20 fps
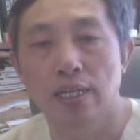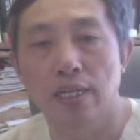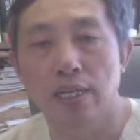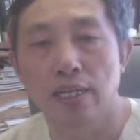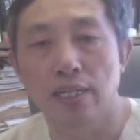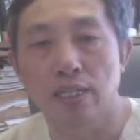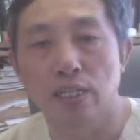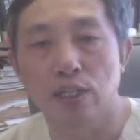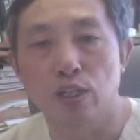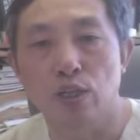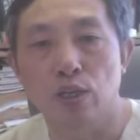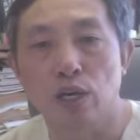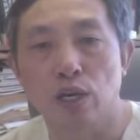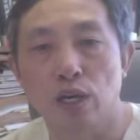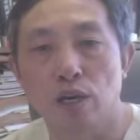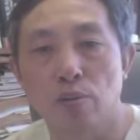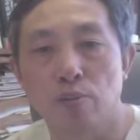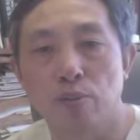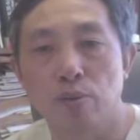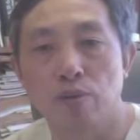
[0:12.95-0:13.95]
and to
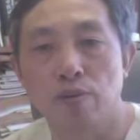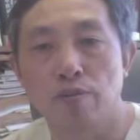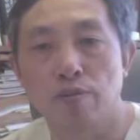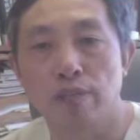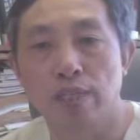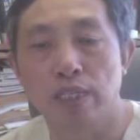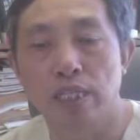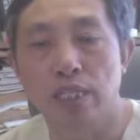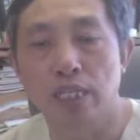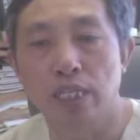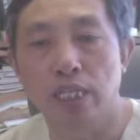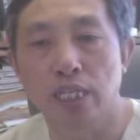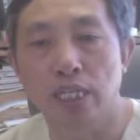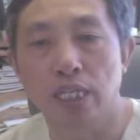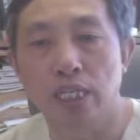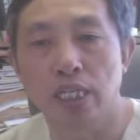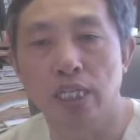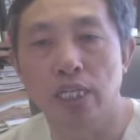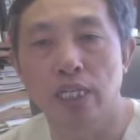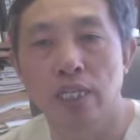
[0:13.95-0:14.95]
help
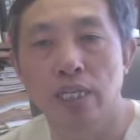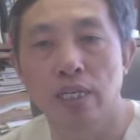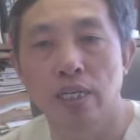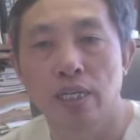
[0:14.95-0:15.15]
physically,